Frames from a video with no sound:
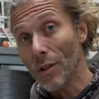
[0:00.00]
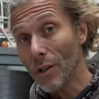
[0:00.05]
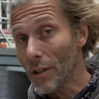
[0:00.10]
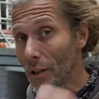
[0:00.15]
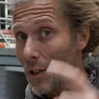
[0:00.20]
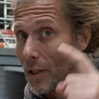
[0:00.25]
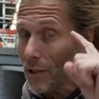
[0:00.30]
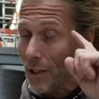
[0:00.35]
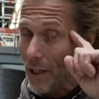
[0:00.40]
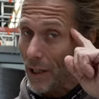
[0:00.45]
it,
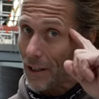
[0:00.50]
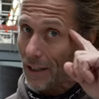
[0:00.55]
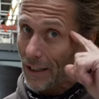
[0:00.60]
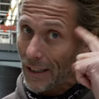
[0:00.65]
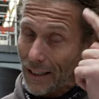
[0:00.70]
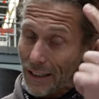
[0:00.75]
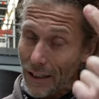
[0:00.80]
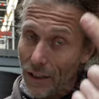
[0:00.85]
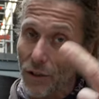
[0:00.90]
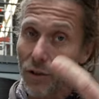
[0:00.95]
at
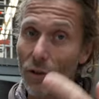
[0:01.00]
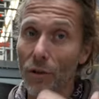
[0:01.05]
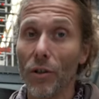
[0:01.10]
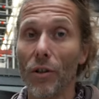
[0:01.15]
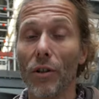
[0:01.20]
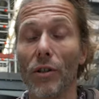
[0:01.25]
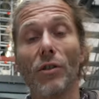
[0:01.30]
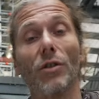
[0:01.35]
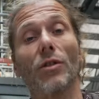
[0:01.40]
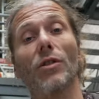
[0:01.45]
least you're
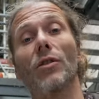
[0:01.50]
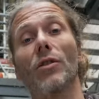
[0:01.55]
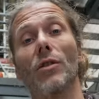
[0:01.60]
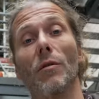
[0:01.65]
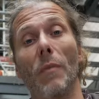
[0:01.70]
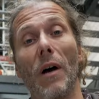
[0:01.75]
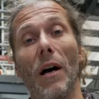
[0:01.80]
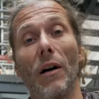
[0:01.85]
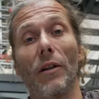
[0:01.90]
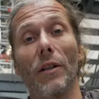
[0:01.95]
conscious
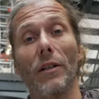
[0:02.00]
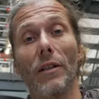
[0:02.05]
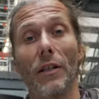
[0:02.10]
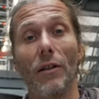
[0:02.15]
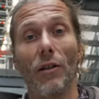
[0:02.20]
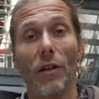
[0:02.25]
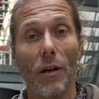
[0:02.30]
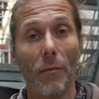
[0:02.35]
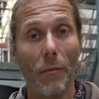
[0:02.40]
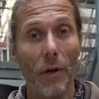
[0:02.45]
about it and
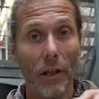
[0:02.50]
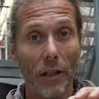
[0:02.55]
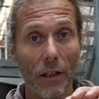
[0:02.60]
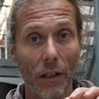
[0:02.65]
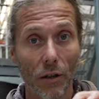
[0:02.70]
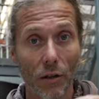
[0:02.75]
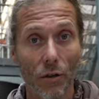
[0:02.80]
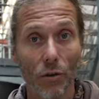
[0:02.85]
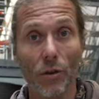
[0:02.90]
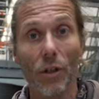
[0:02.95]
you can make a
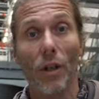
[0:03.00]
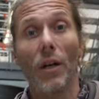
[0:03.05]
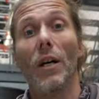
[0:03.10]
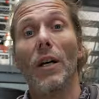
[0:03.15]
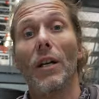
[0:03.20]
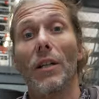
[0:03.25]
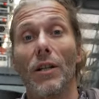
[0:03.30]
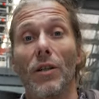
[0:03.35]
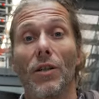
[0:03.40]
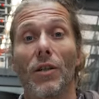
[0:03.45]
good
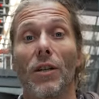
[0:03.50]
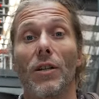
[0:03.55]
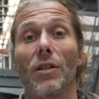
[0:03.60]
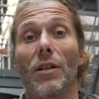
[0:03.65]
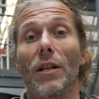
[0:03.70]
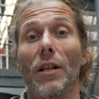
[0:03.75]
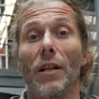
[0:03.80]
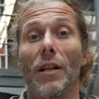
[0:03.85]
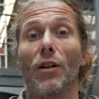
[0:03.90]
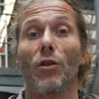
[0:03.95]

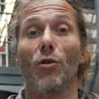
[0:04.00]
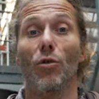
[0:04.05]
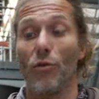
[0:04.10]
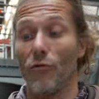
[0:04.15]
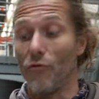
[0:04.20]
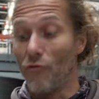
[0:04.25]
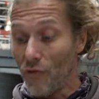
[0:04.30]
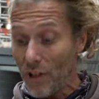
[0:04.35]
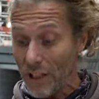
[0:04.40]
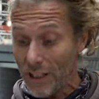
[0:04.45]
decision and a good
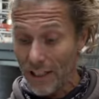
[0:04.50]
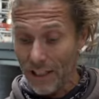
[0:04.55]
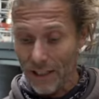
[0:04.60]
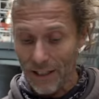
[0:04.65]
risk